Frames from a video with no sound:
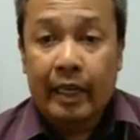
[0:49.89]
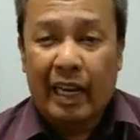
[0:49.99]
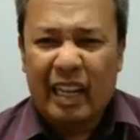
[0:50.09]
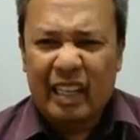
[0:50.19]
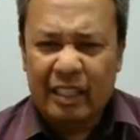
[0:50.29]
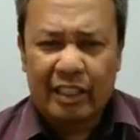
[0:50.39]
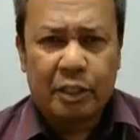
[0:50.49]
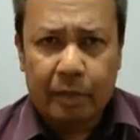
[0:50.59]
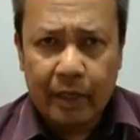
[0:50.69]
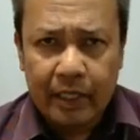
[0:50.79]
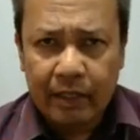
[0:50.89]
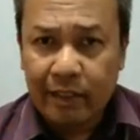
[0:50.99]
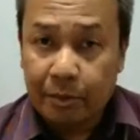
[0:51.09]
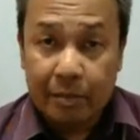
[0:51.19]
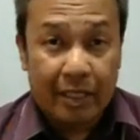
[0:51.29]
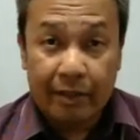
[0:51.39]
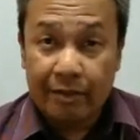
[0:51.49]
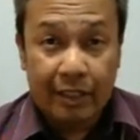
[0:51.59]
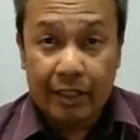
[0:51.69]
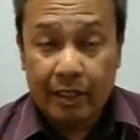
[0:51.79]
And then there's dispersive.
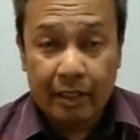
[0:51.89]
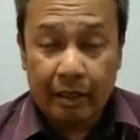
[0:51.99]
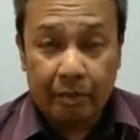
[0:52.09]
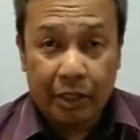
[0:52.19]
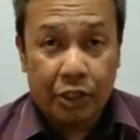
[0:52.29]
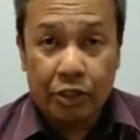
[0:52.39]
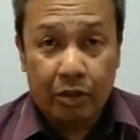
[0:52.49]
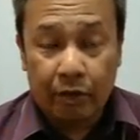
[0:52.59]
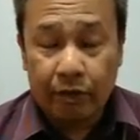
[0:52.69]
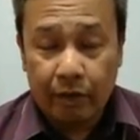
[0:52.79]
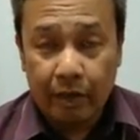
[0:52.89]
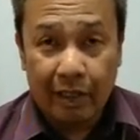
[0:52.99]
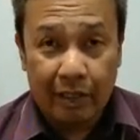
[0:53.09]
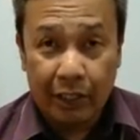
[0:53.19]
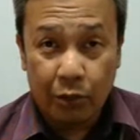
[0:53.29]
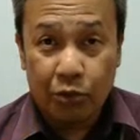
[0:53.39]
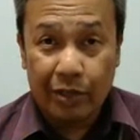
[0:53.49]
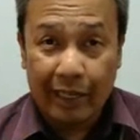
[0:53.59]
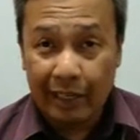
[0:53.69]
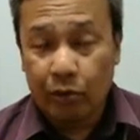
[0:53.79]
Dispersive is just a mixture of the new
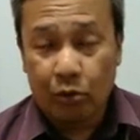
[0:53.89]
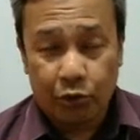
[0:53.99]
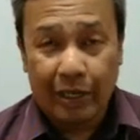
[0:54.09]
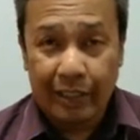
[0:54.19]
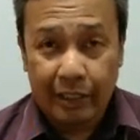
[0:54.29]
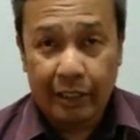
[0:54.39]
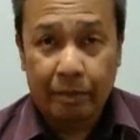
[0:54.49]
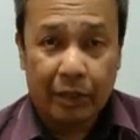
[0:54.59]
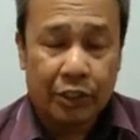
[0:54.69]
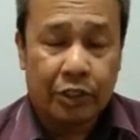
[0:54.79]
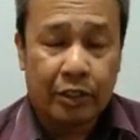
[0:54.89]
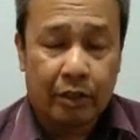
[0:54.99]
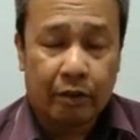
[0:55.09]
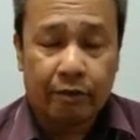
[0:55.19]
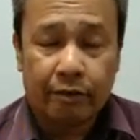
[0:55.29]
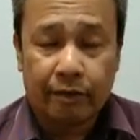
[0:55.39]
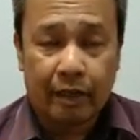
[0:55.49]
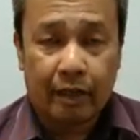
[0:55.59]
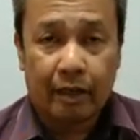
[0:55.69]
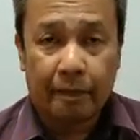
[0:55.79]
strand, and the old strand is just a mixture of
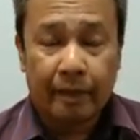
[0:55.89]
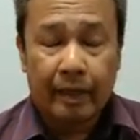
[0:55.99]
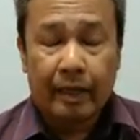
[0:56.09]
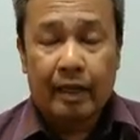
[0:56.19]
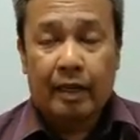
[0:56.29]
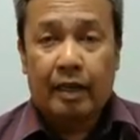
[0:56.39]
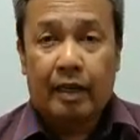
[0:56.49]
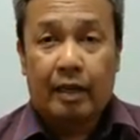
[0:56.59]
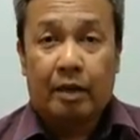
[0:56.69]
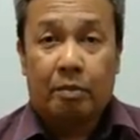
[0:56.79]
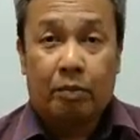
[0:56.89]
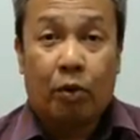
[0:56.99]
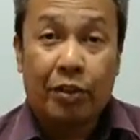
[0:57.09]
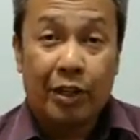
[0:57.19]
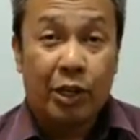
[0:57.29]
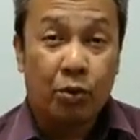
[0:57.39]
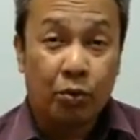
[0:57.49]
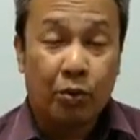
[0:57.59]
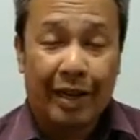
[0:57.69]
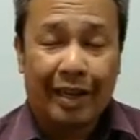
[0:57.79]
both
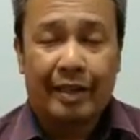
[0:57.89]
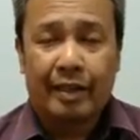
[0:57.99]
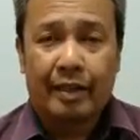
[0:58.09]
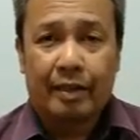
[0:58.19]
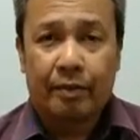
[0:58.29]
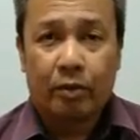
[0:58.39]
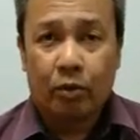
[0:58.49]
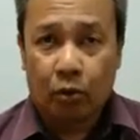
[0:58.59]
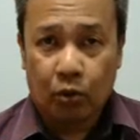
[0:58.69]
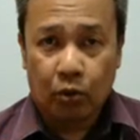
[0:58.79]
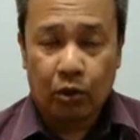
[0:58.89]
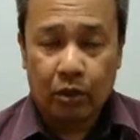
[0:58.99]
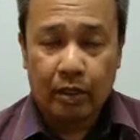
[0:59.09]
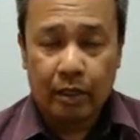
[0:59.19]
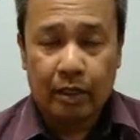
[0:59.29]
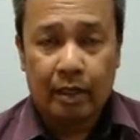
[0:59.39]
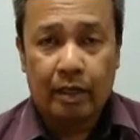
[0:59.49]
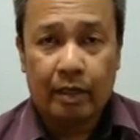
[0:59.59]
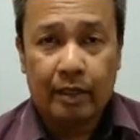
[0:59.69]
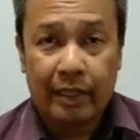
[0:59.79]
new and old
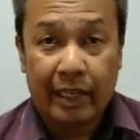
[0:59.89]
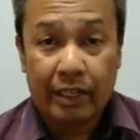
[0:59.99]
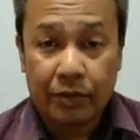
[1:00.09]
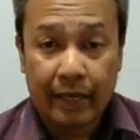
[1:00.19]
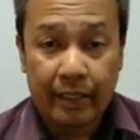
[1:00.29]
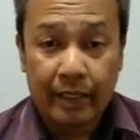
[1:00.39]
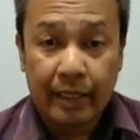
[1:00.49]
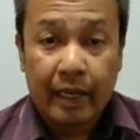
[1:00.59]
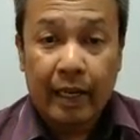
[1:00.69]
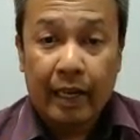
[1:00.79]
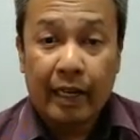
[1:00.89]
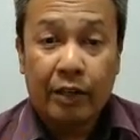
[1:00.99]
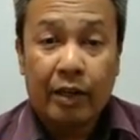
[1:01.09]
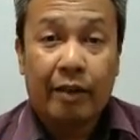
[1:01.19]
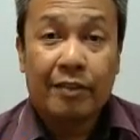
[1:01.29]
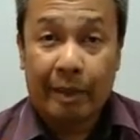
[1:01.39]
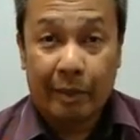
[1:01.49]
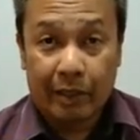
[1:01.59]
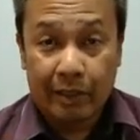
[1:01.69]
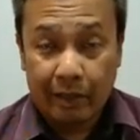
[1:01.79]
DNA strands. And then you have
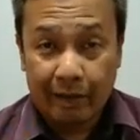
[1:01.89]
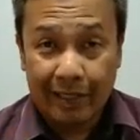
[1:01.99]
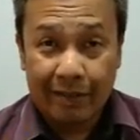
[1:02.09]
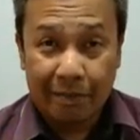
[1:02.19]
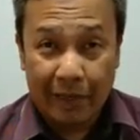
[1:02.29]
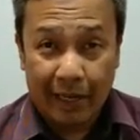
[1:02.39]
semi-conservative.